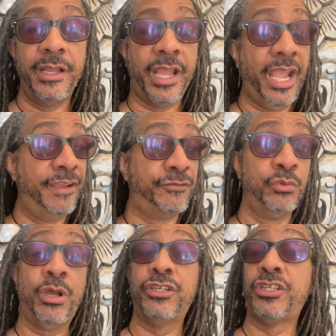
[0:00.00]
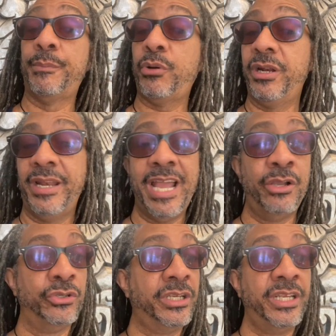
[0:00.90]
hey, if you want to jump on it now,
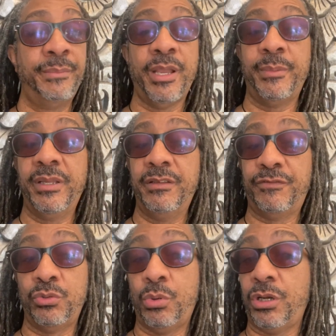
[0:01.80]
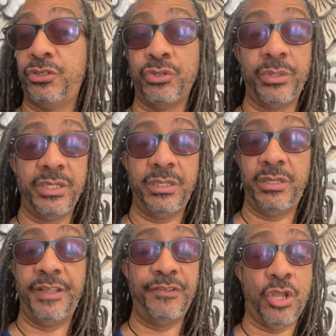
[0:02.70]
you can email me if you want to do it. You
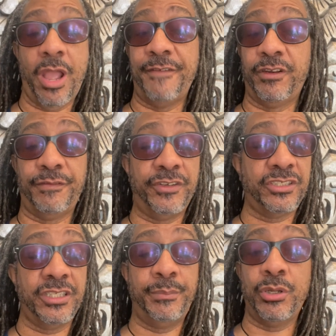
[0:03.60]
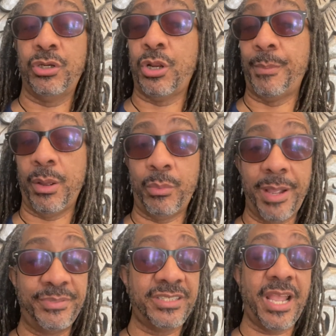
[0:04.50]
know, even though I haven't officially put it on my
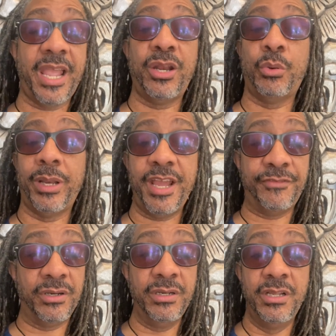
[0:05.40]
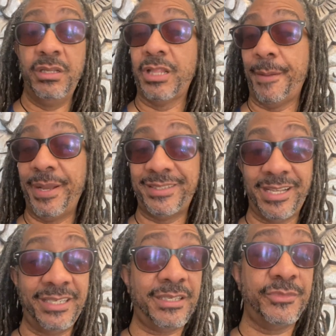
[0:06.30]
website or whatever, that may
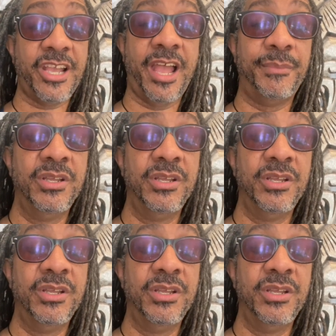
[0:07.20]
take some time.